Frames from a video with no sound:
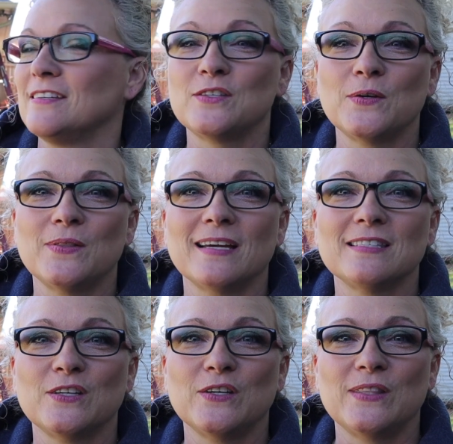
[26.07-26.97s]
So
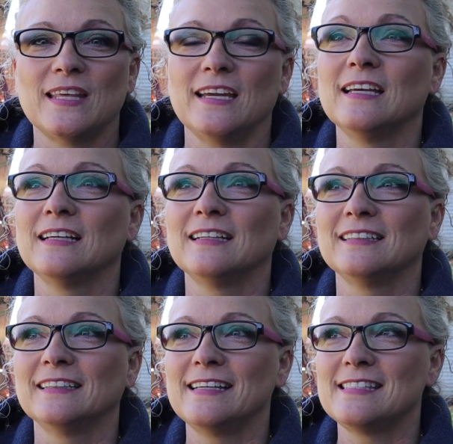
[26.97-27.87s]
that's a good thing.
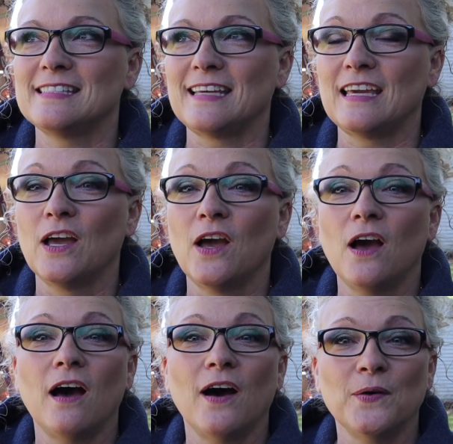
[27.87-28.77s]
Let's see.
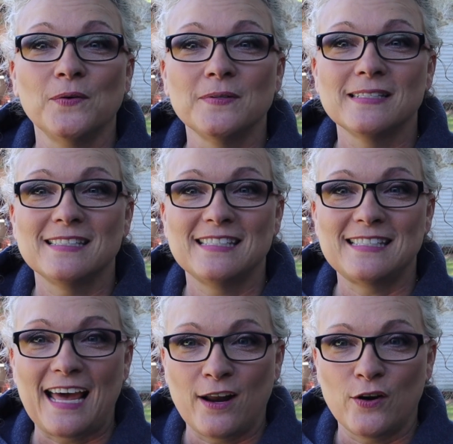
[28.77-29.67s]
Oh,
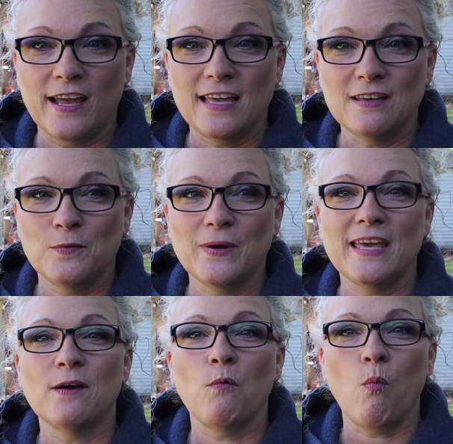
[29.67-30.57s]
Saturday, we
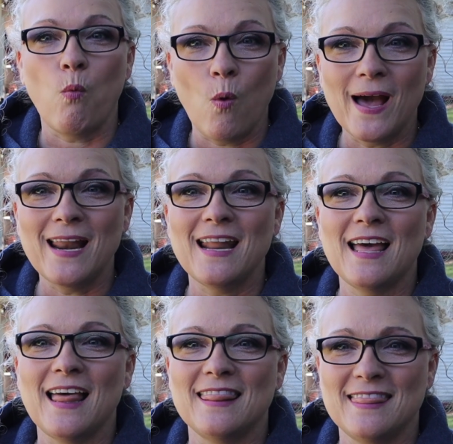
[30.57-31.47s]
hit
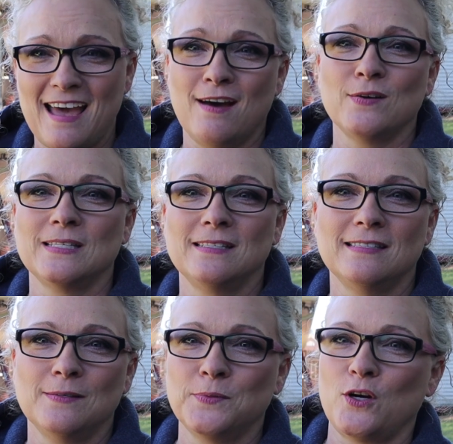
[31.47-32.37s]
1,000
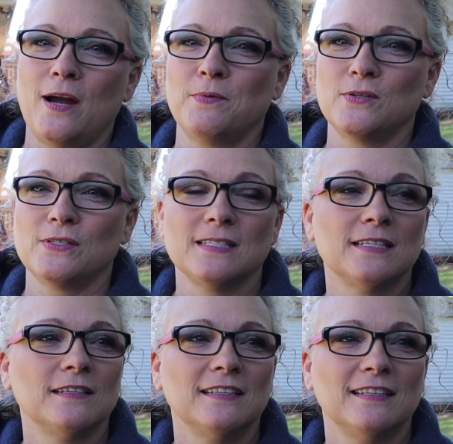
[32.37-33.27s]
subscribers.
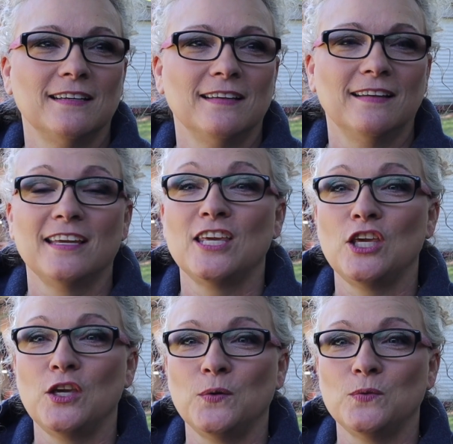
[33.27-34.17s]

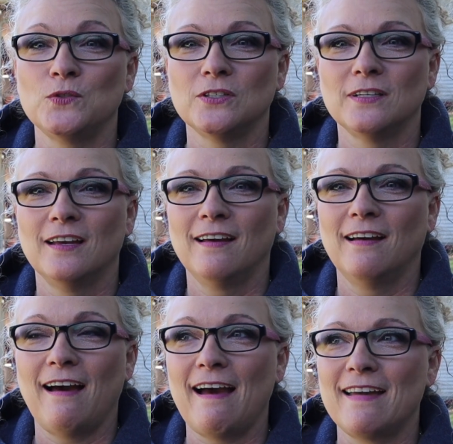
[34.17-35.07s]
Huge.
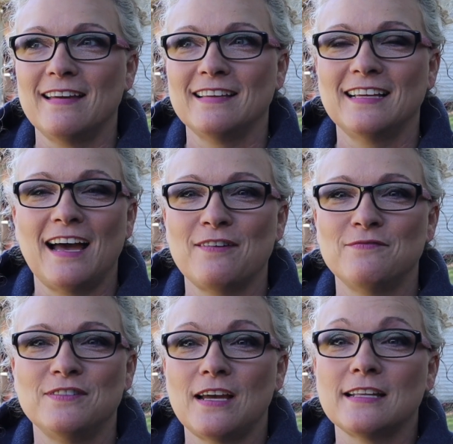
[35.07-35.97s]
I
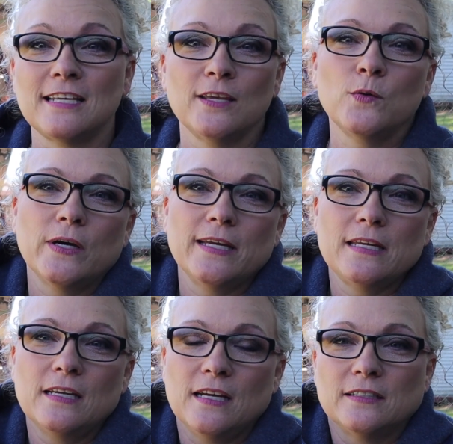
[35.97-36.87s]
tell you what,
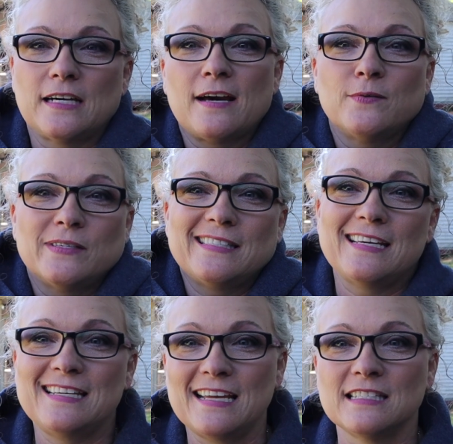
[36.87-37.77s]
you know, I was
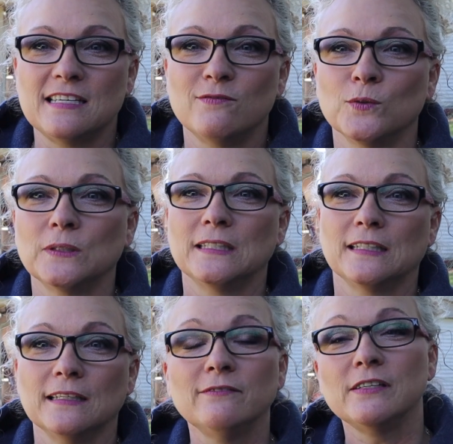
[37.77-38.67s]
a dancing fool in
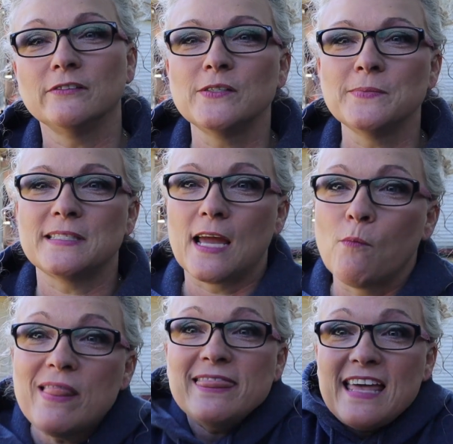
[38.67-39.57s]
the living room saying,
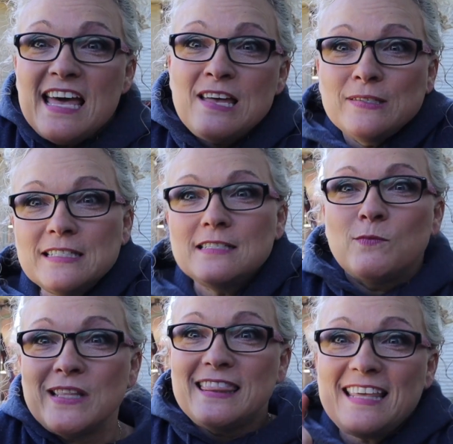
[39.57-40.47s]
1,000,
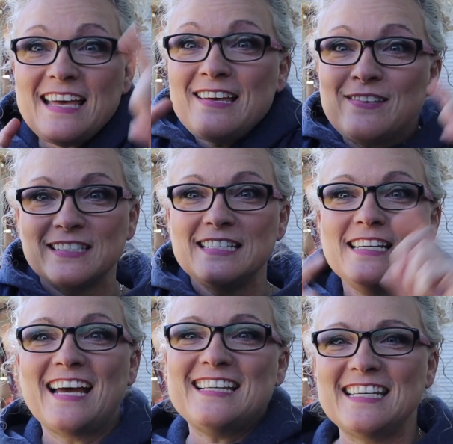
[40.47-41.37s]

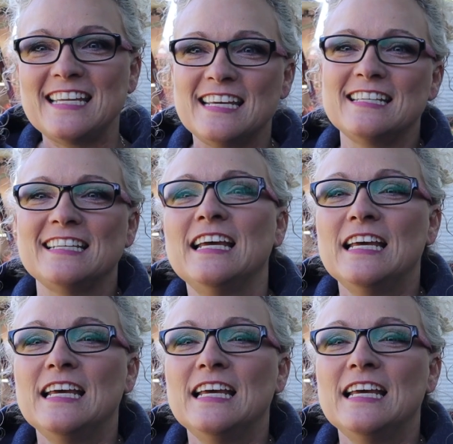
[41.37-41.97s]
1,000, I did it.